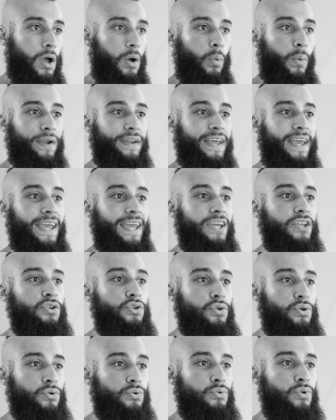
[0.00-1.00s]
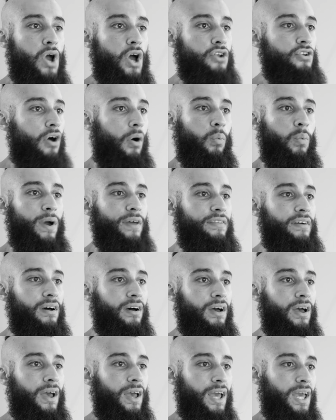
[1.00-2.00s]
when he knew not
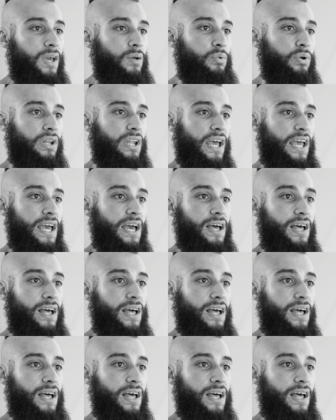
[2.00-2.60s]
whether he would